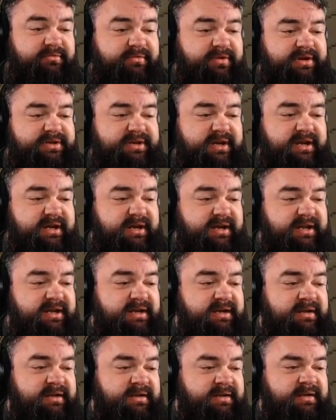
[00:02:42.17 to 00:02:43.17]
fridge I can
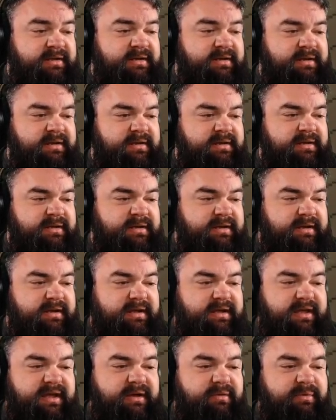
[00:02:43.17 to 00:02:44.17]
eat. I
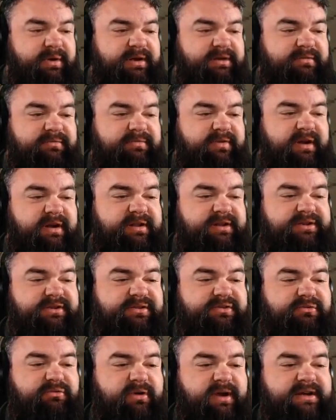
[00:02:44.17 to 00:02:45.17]
can't wait to finally
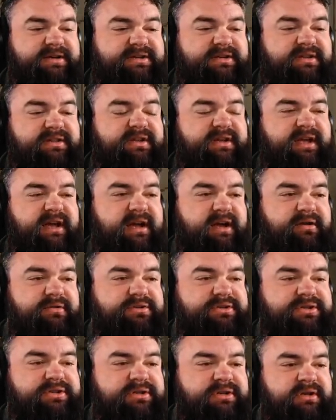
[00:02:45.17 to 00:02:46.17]
just crash on the
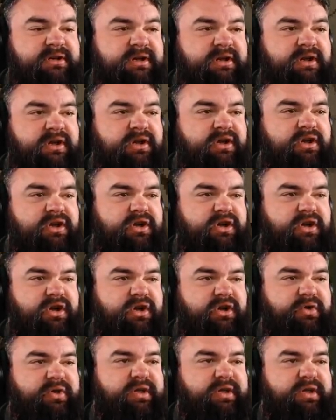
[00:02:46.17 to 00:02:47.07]
couch. Oh,